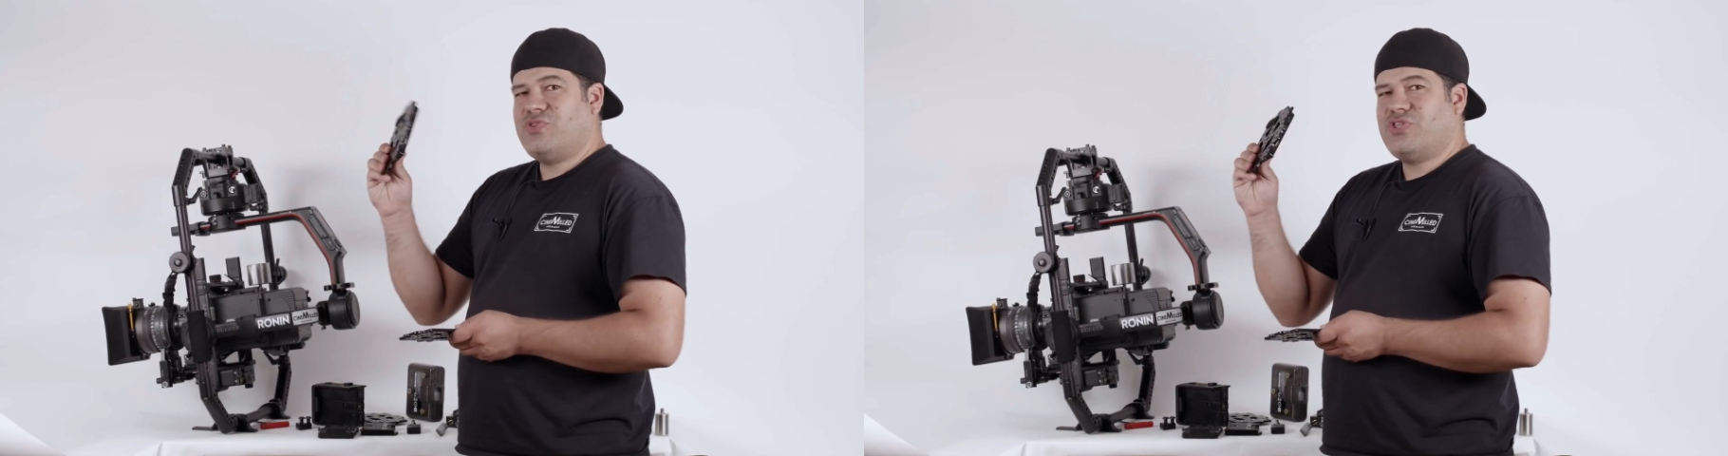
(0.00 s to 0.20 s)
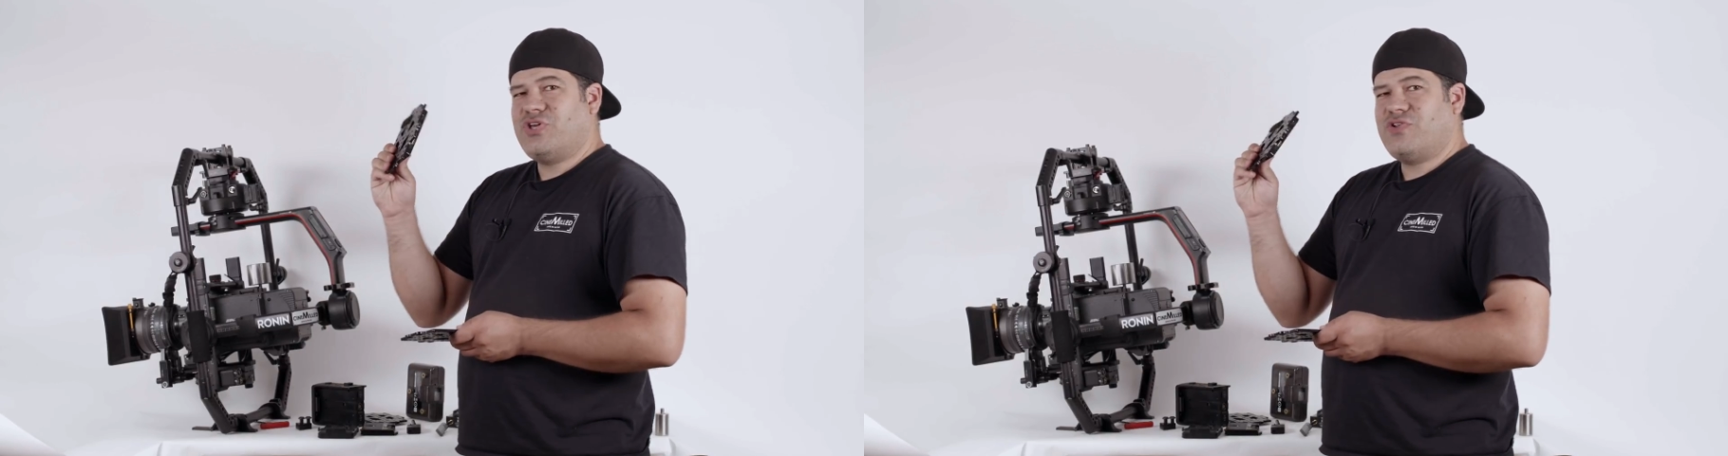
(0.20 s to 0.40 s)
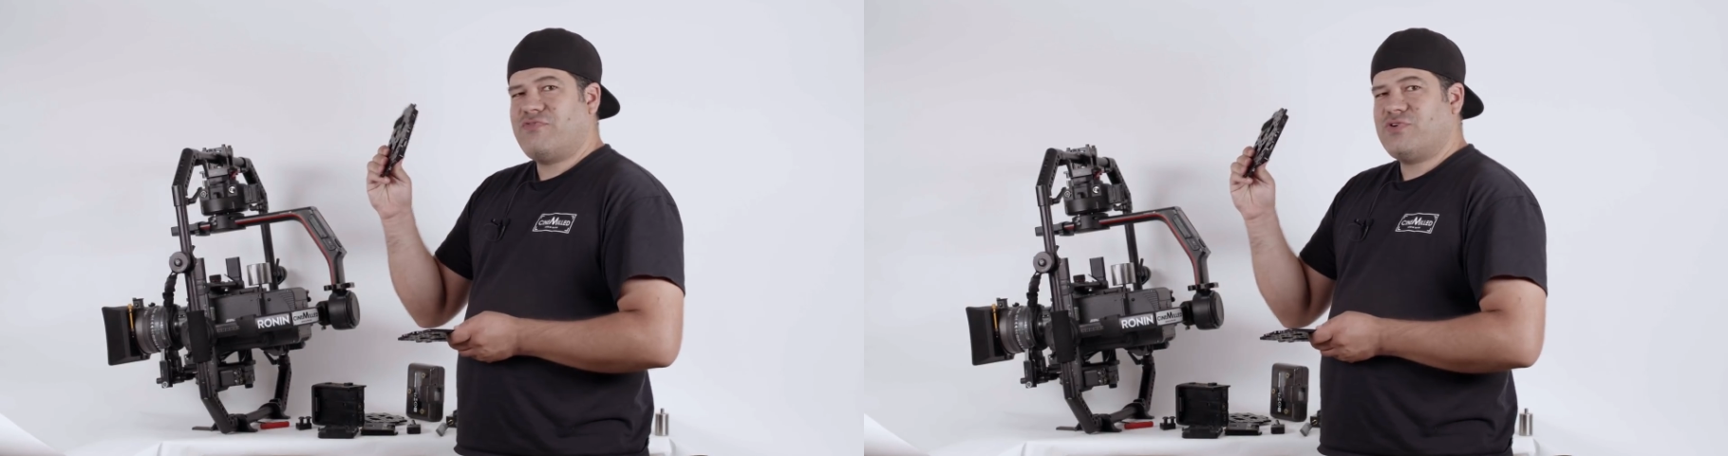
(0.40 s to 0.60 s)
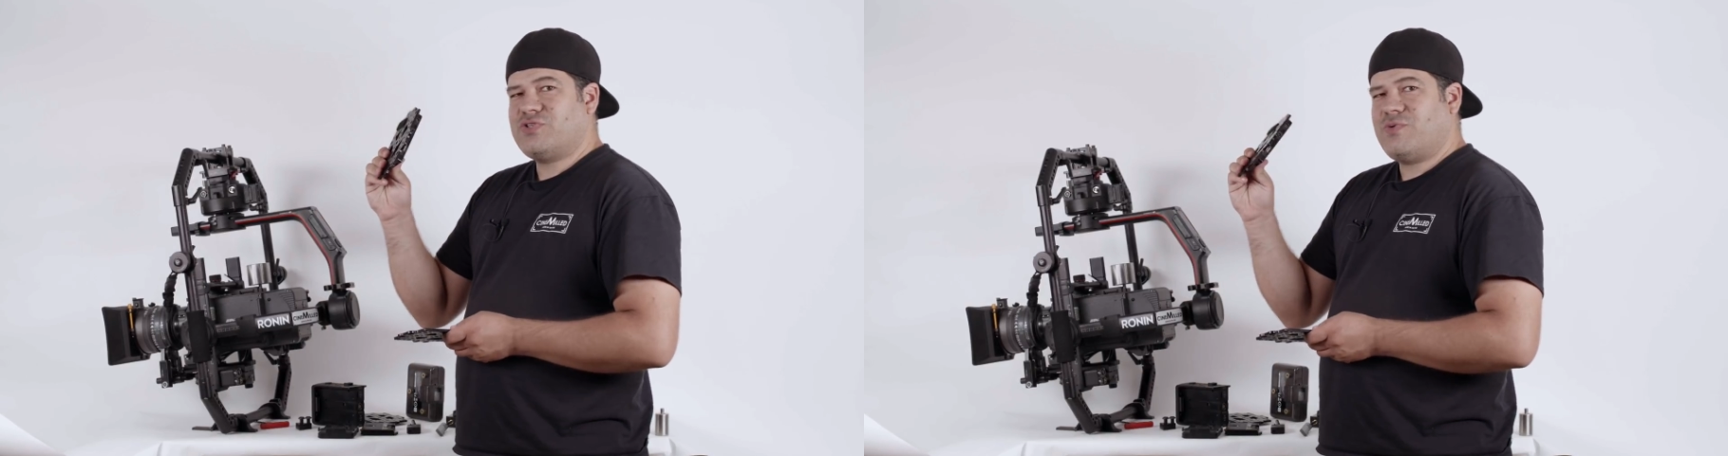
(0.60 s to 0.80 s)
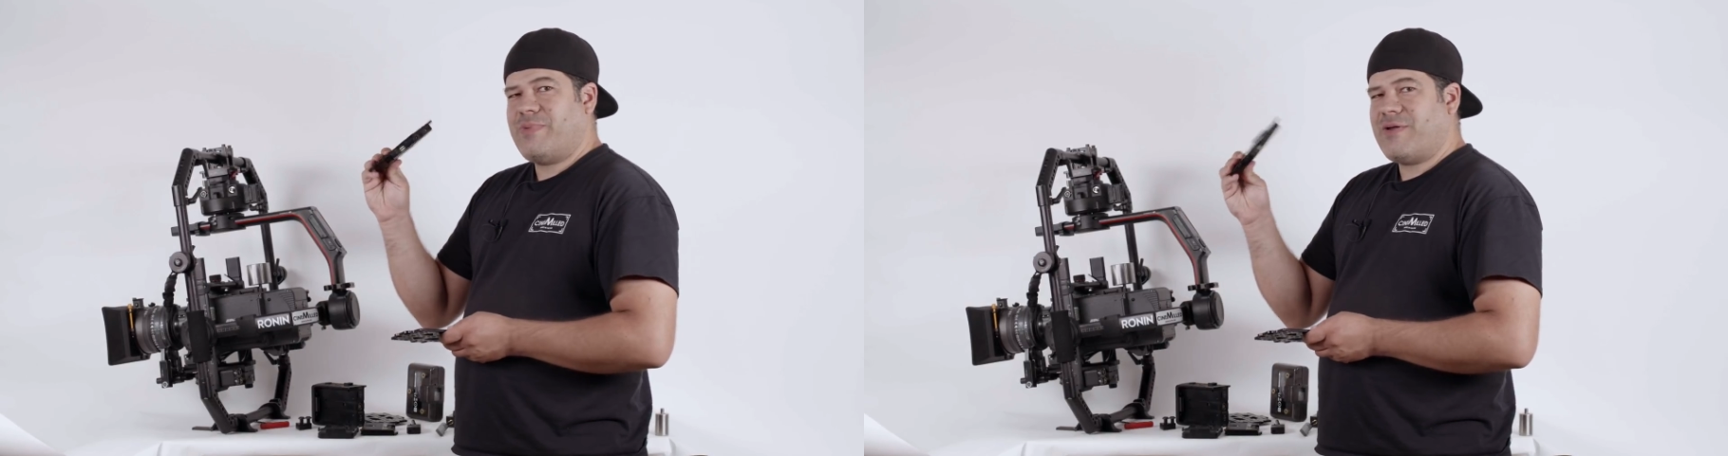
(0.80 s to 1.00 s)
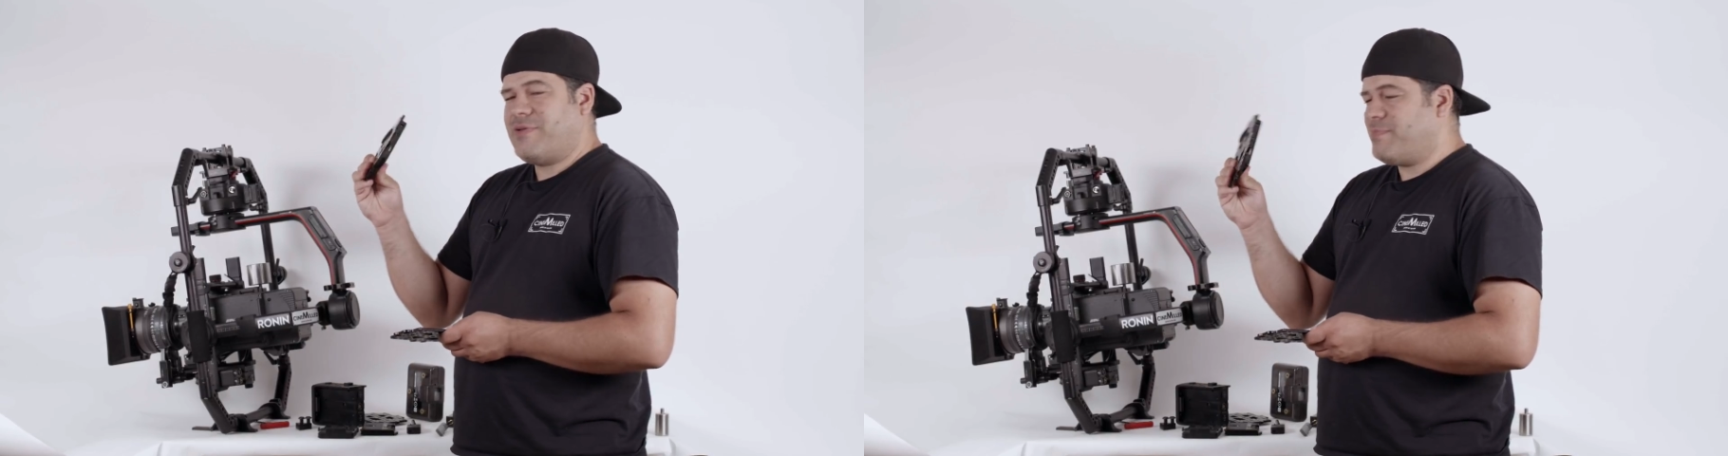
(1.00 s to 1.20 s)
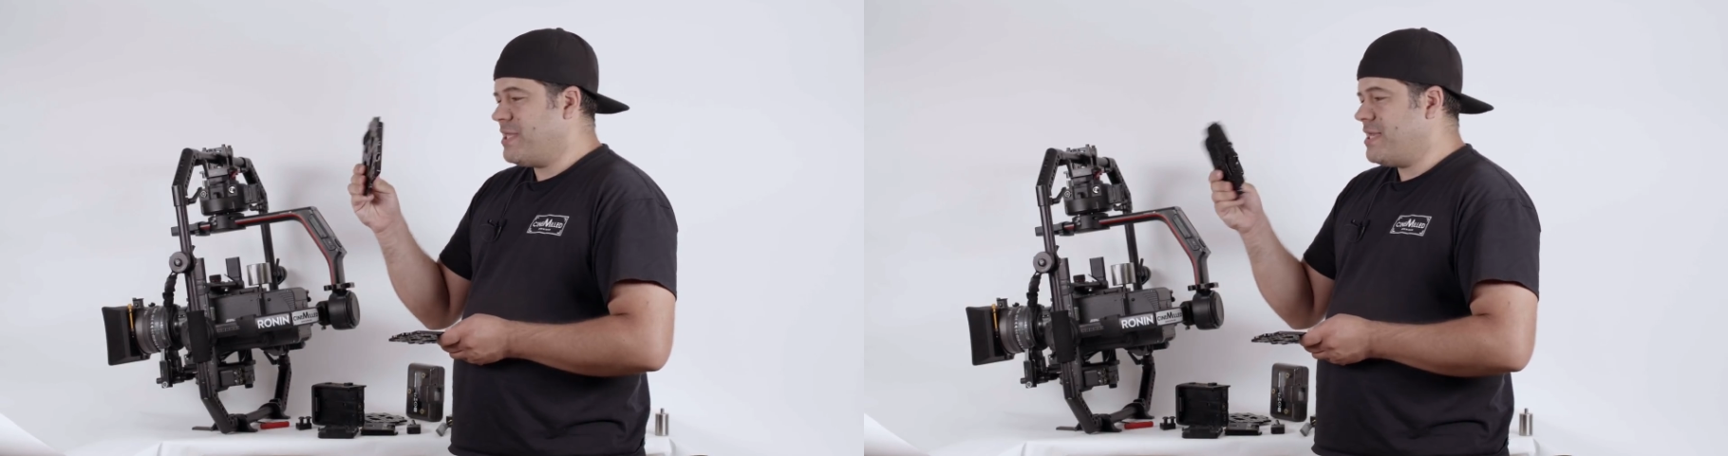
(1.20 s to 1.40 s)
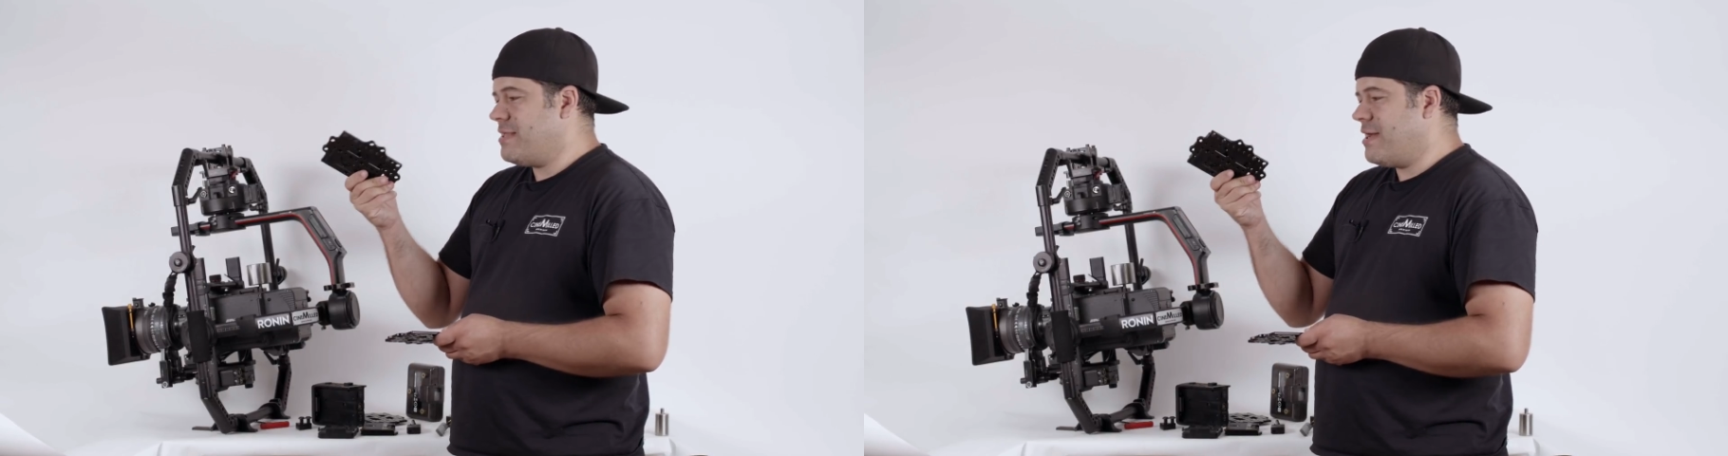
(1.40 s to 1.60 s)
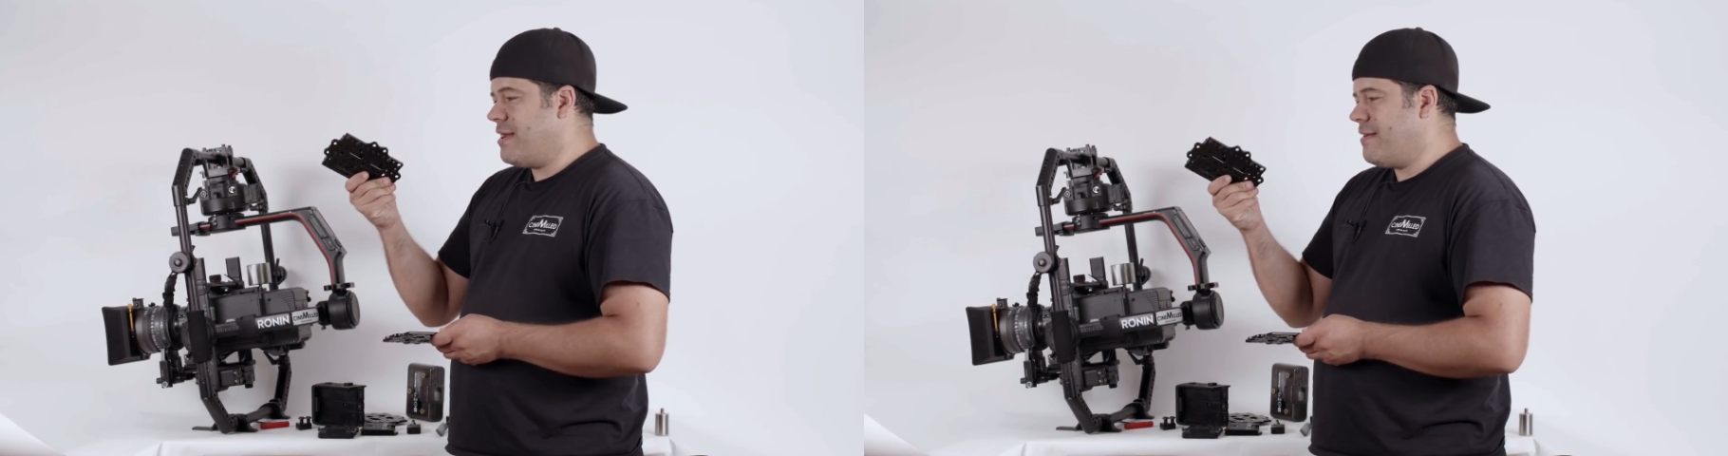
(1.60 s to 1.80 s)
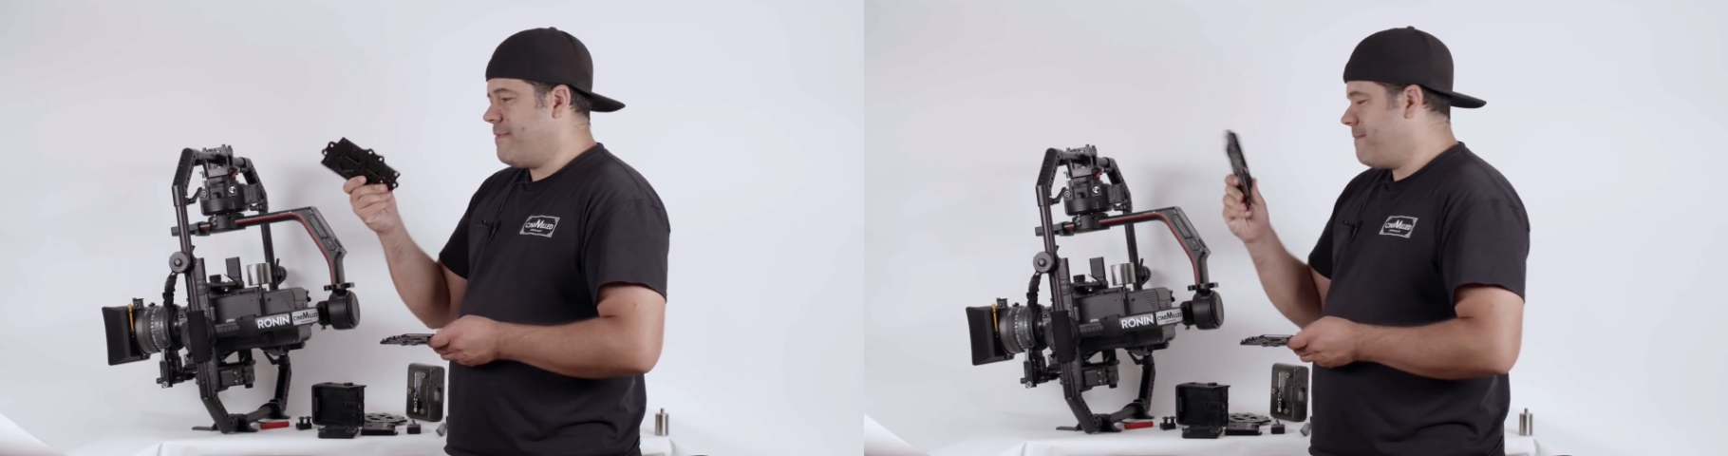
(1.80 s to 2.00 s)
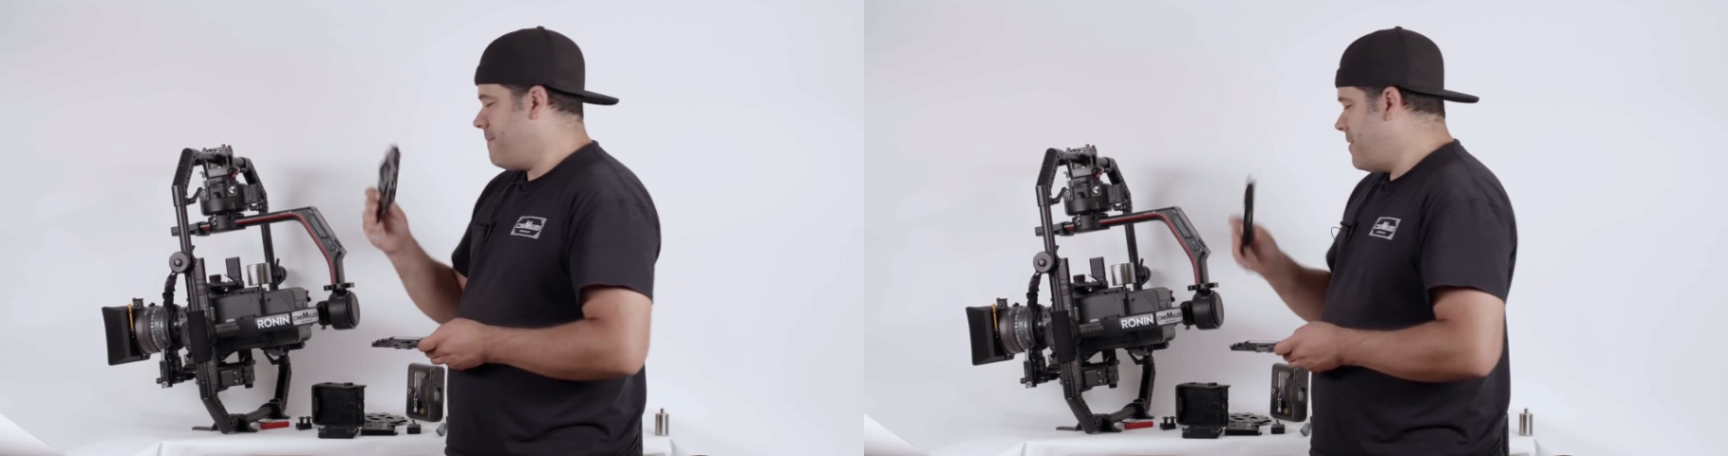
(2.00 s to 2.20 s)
the universal battery plate. And